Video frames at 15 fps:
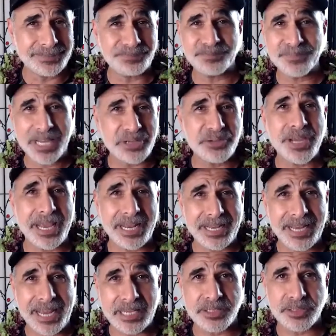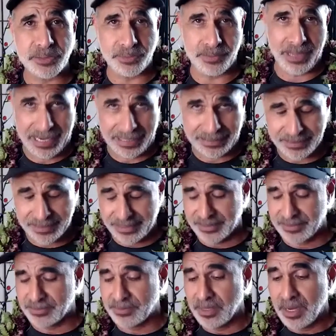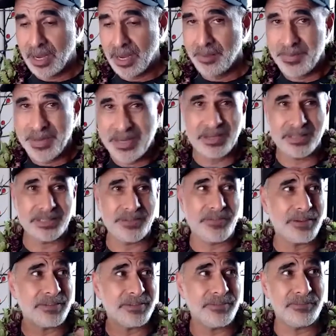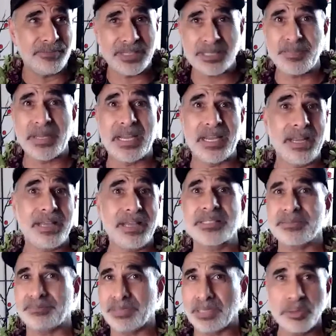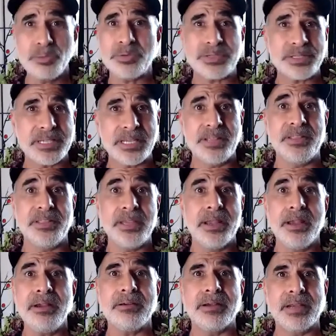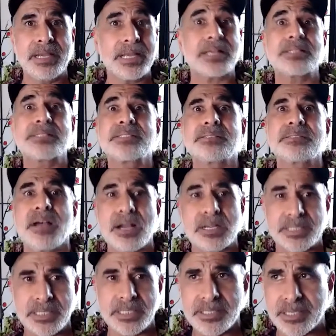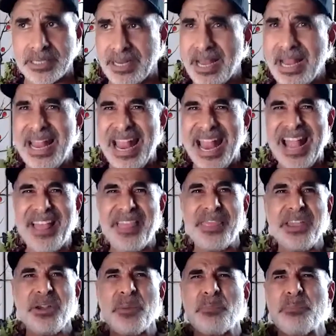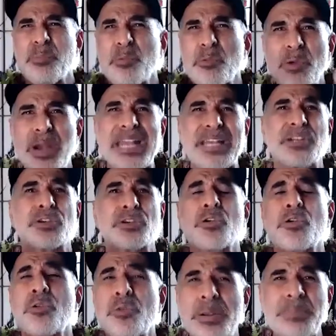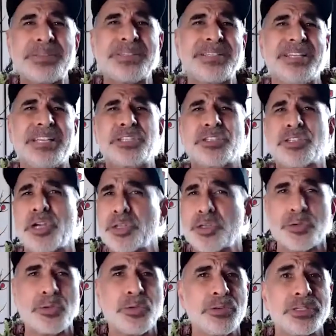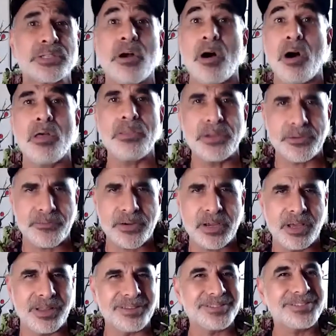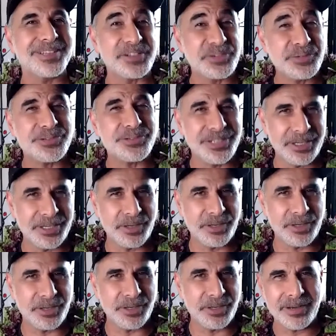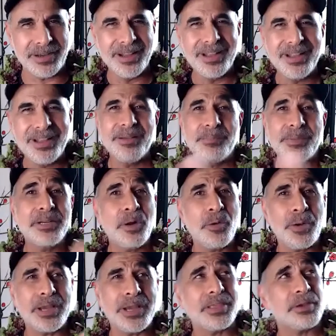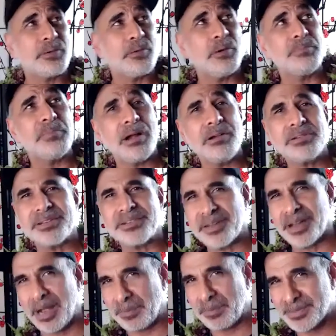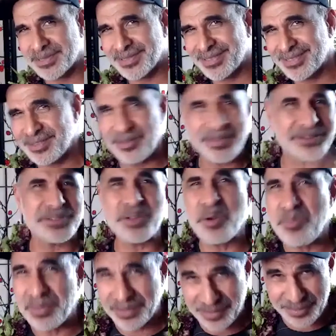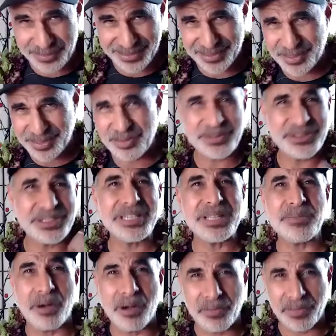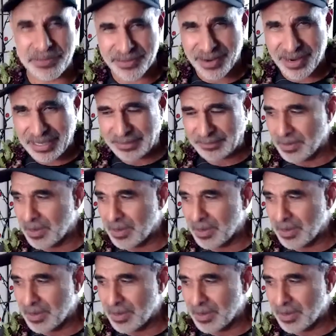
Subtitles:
educated guess to that is because of there's been less pollutants in the air and less toxicity. And they're bright crimson and chartreuse and all the different colors that you see in Hawaii. But in Hawaii, they grow on mountaintops, so there's no pollution. So you see them all the time.